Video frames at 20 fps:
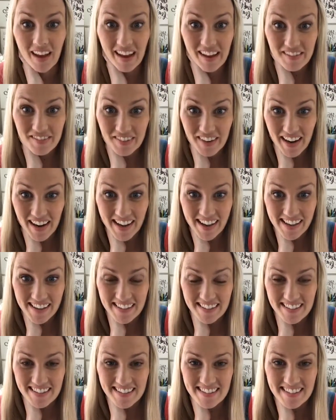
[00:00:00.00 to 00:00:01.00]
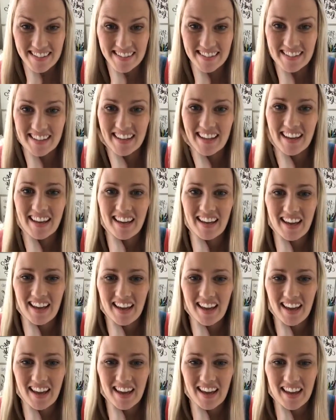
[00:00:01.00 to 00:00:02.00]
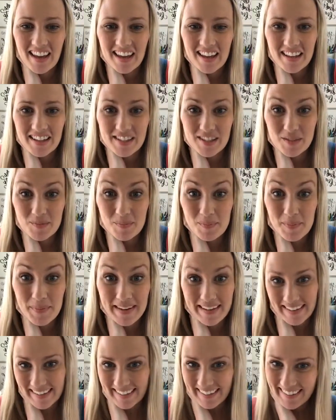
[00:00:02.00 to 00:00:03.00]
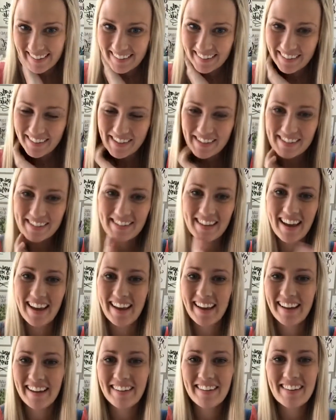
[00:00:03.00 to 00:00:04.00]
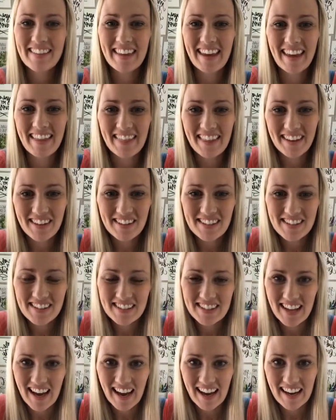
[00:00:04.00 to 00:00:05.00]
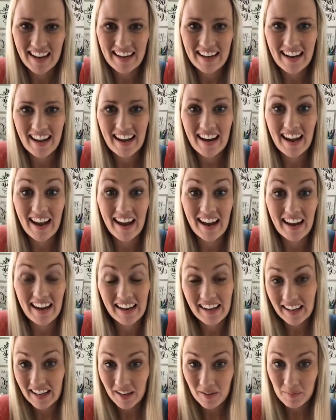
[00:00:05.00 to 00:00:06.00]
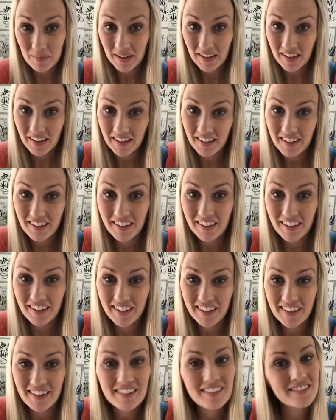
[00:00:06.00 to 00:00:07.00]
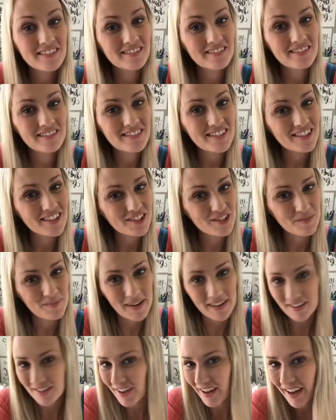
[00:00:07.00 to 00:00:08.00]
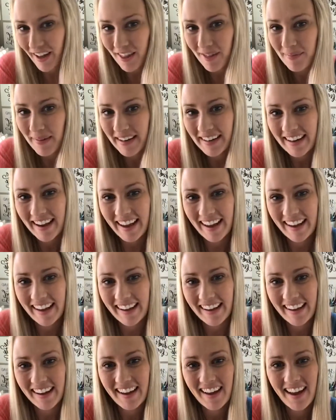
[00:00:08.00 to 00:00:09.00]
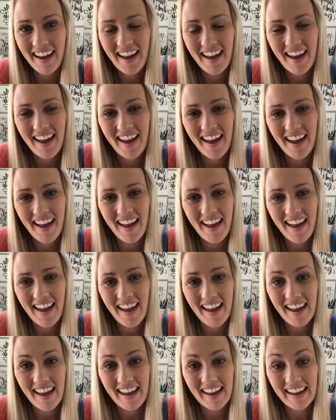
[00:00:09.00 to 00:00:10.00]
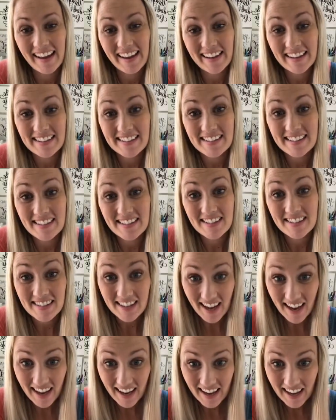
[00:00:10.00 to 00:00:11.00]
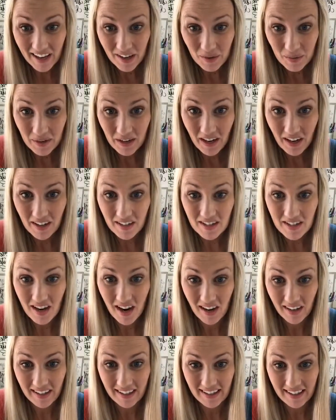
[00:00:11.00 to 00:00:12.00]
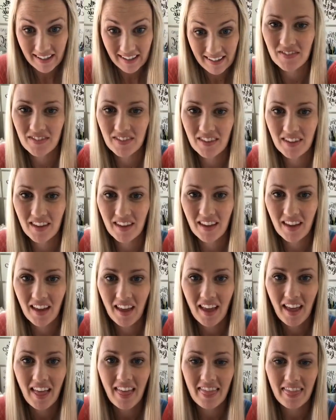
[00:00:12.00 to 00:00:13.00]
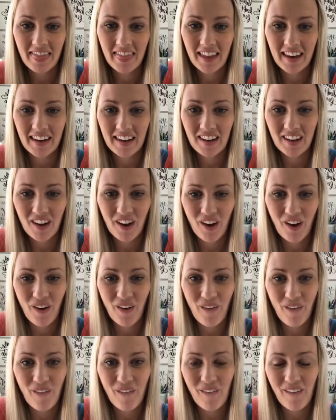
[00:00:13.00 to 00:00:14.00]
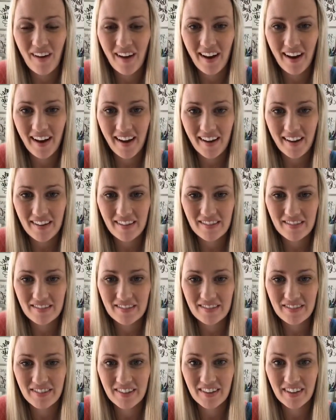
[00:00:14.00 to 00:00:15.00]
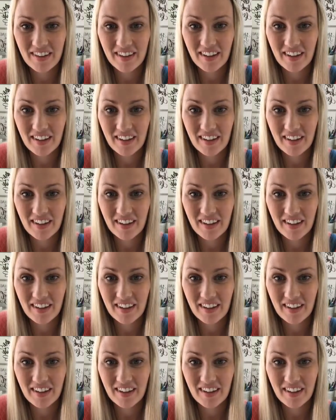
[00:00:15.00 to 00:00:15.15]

Hi friends, it's me, Lisa, with Hand Lettered Design, and I am here to do Mental Health Monday. And today we are talking letting go of